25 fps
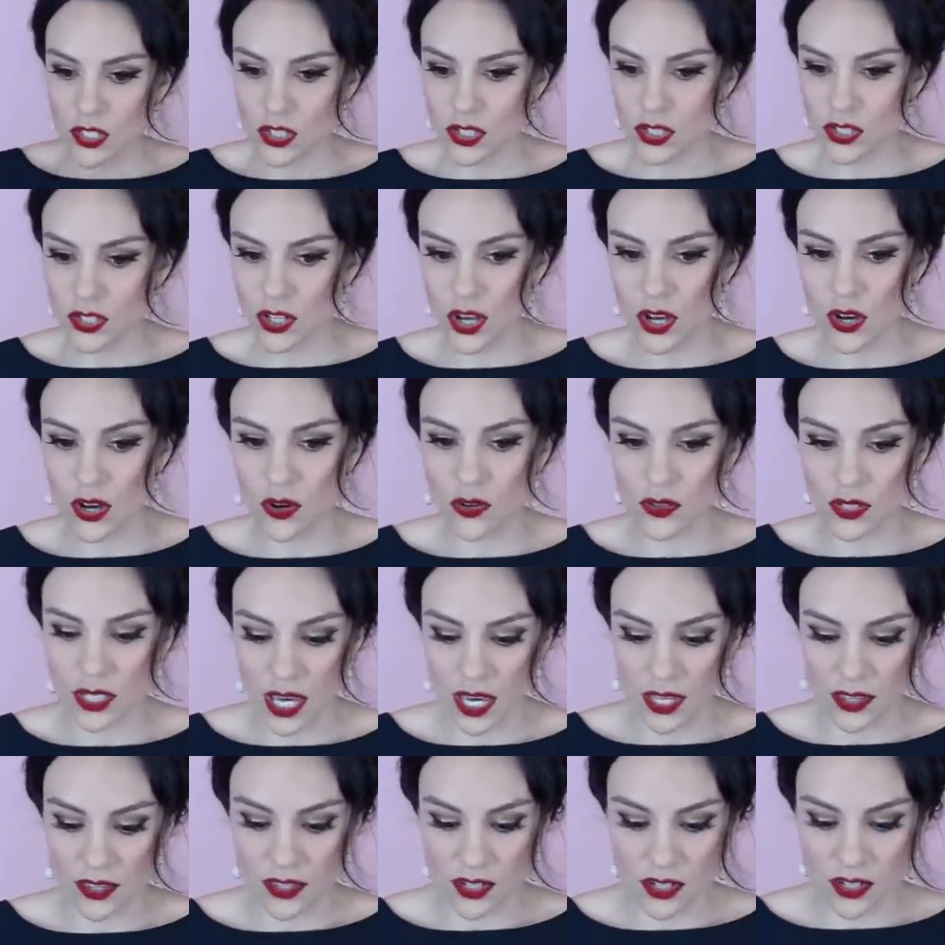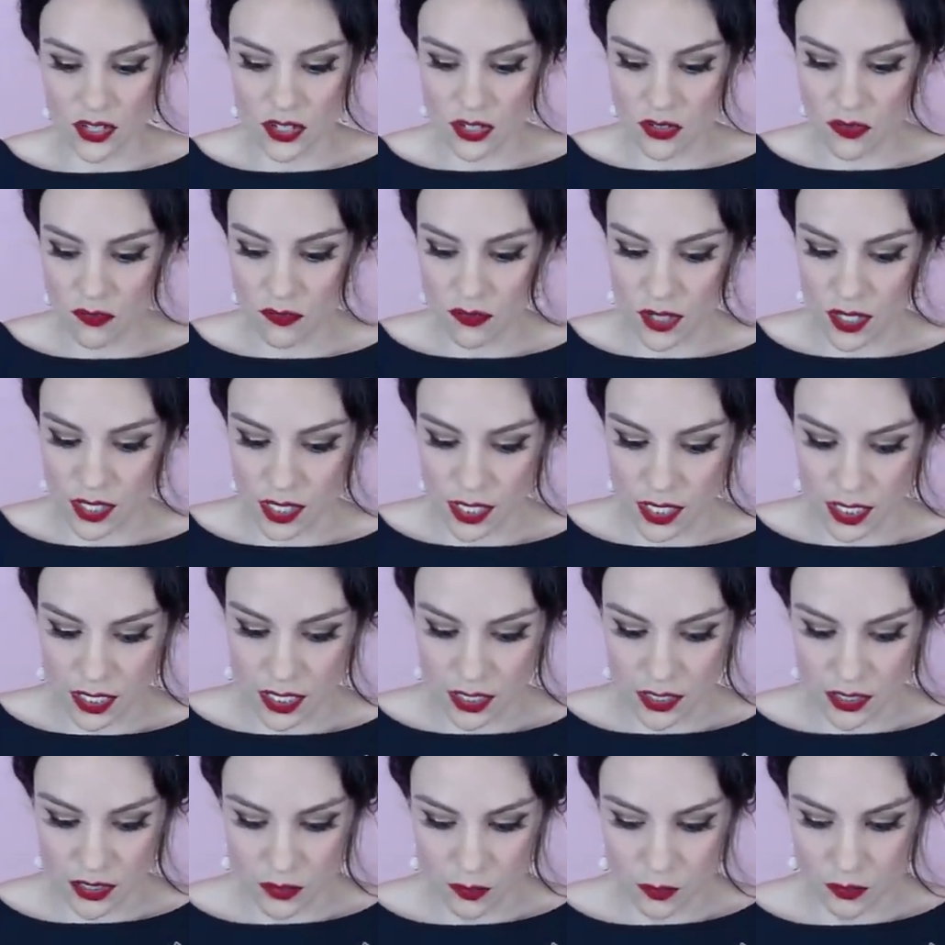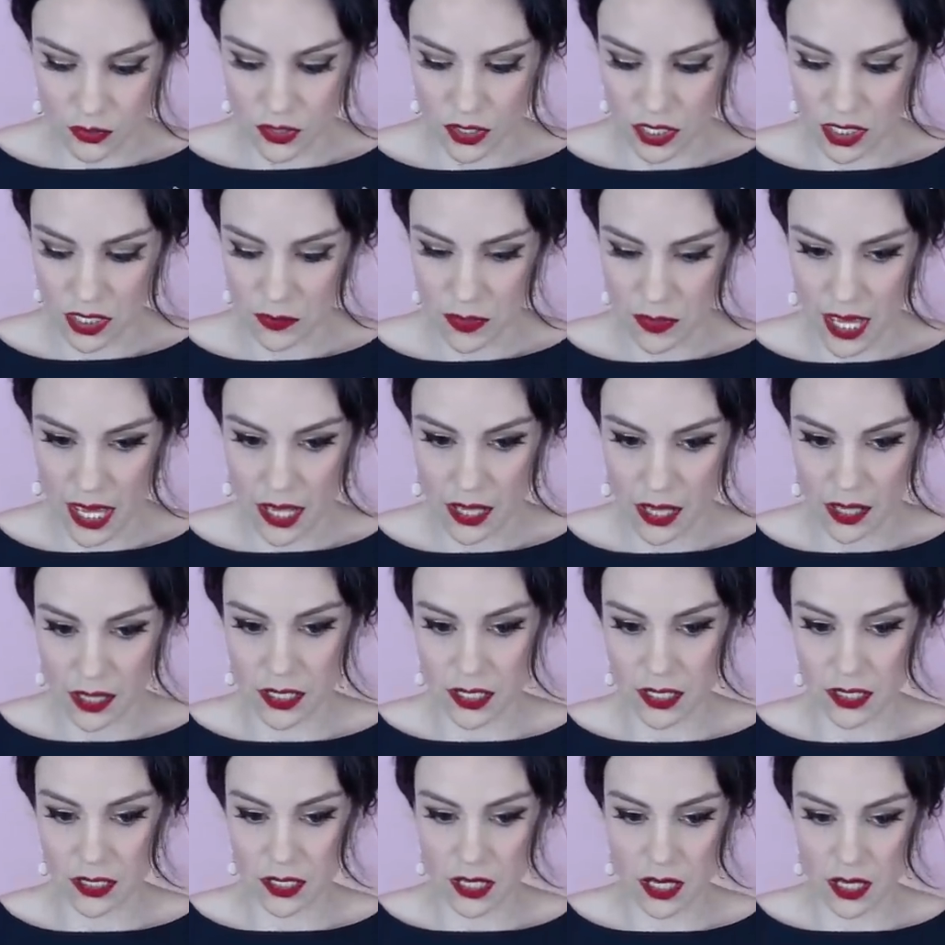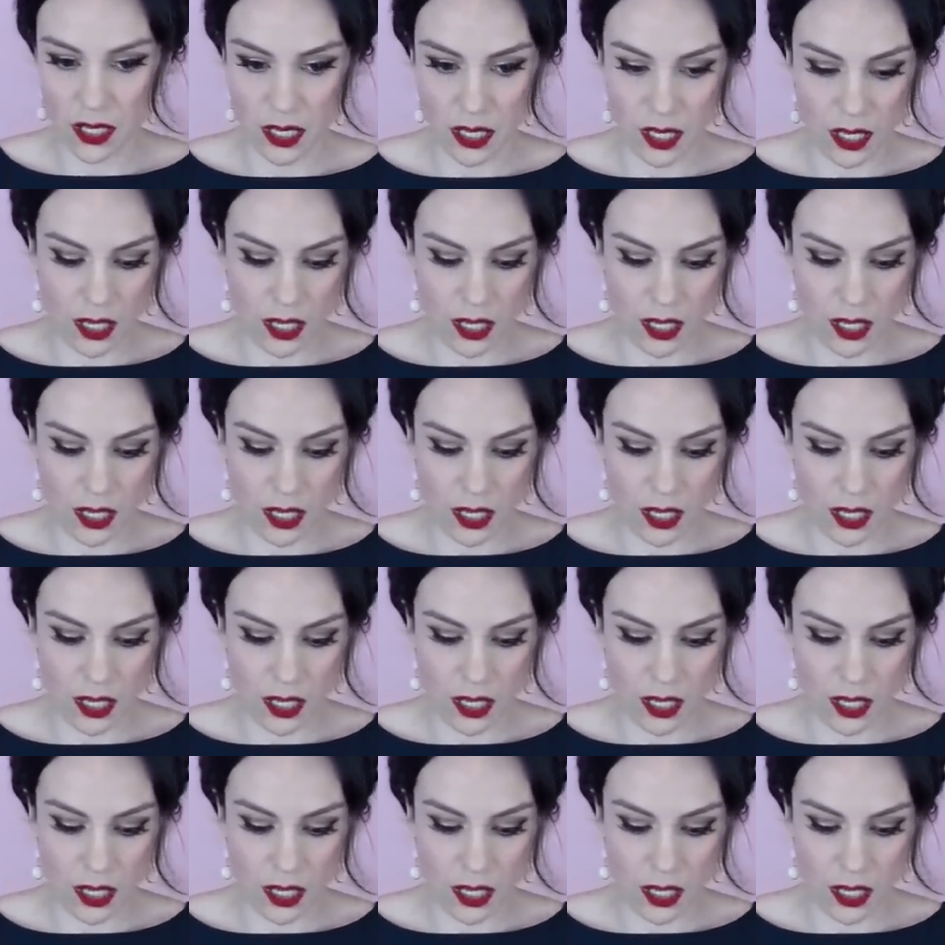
So yeah, this is a really pretty palette.